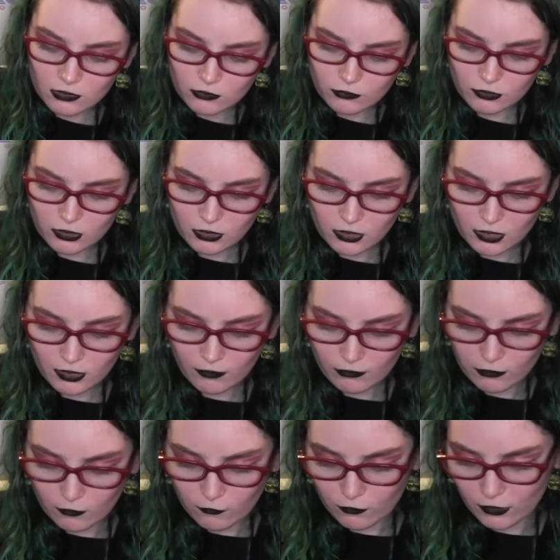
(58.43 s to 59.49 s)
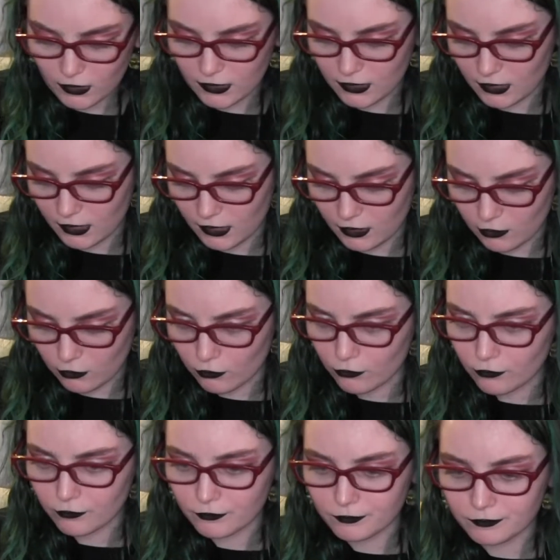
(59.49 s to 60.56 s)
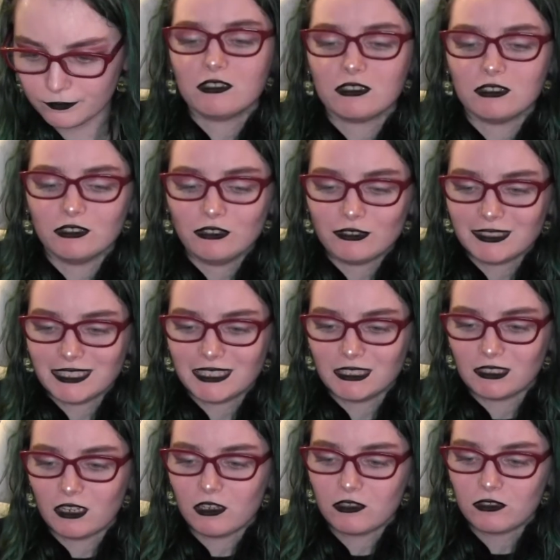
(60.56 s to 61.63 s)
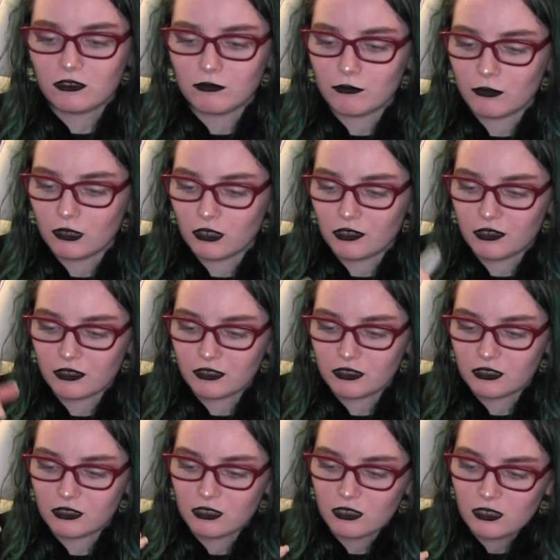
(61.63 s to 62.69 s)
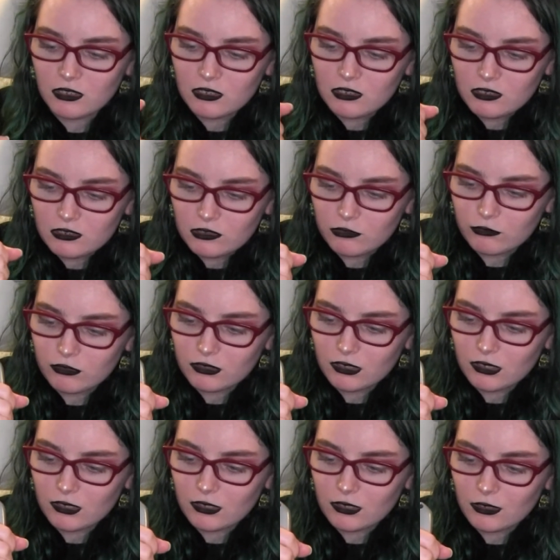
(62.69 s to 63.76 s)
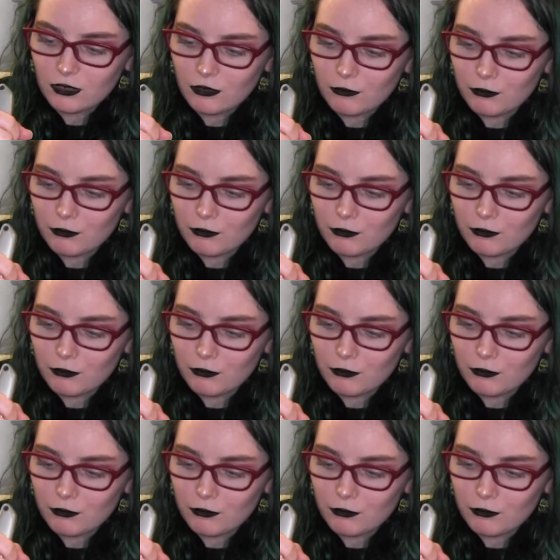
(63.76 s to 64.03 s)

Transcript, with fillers: we're gonna have to find out. Doesn't look like a custom box, so it's not a